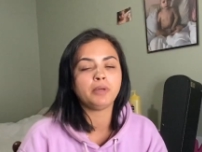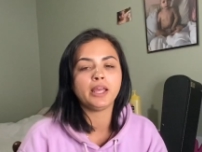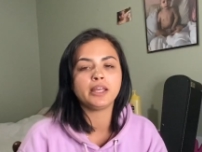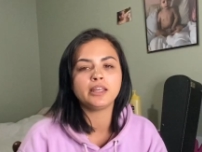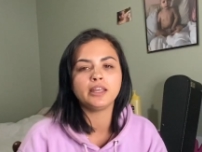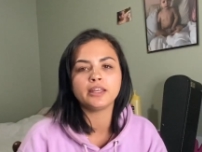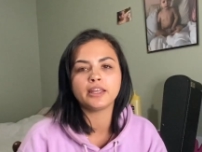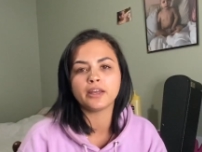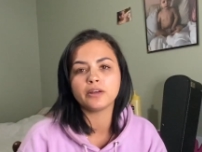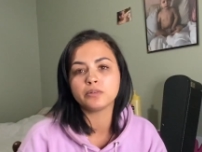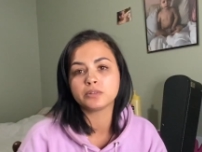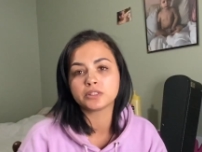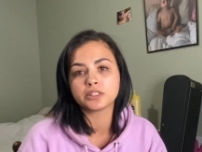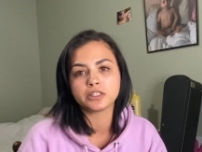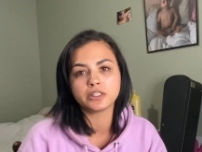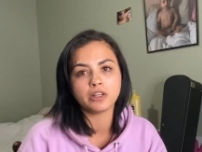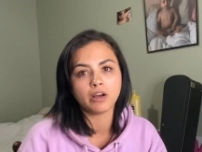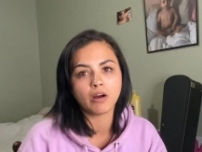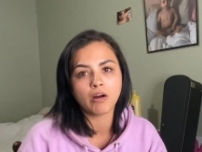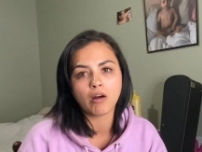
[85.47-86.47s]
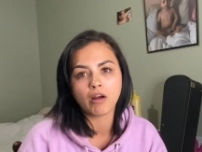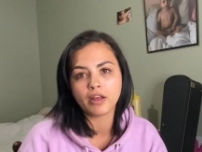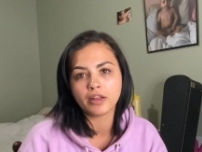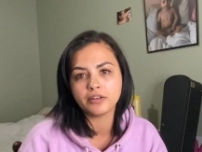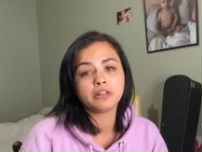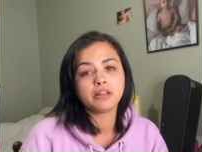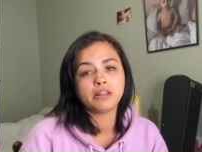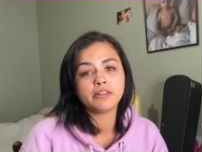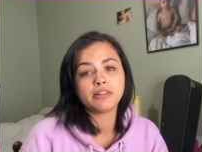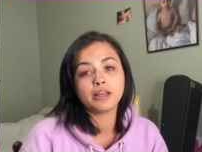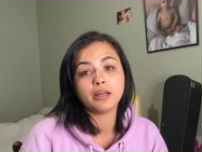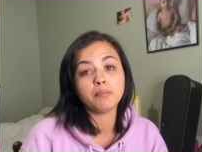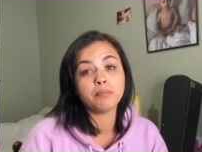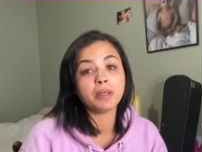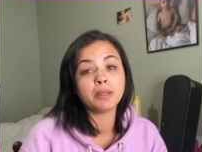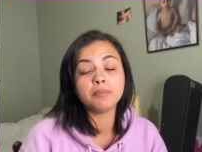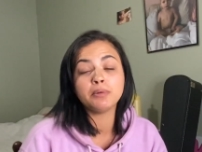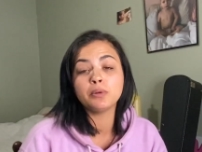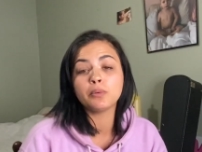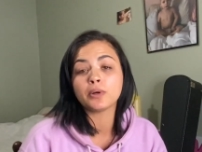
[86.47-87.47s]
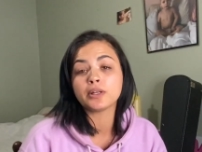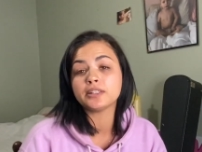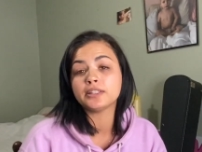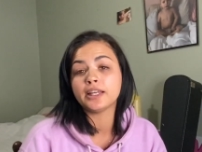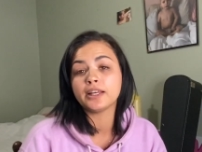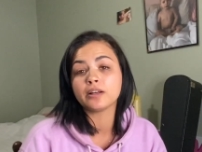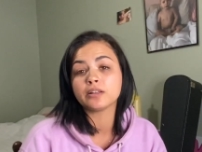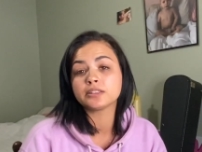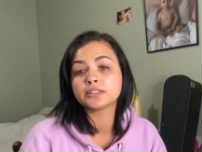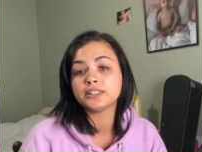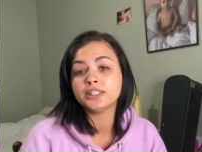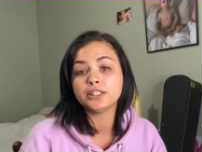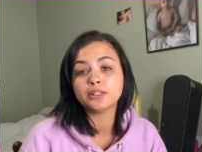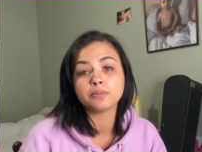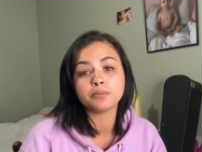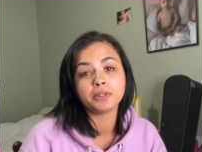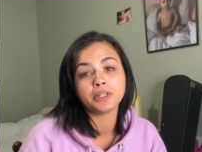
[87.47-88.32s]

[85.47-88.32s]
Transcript: begging out to God that maybe one day I'll see him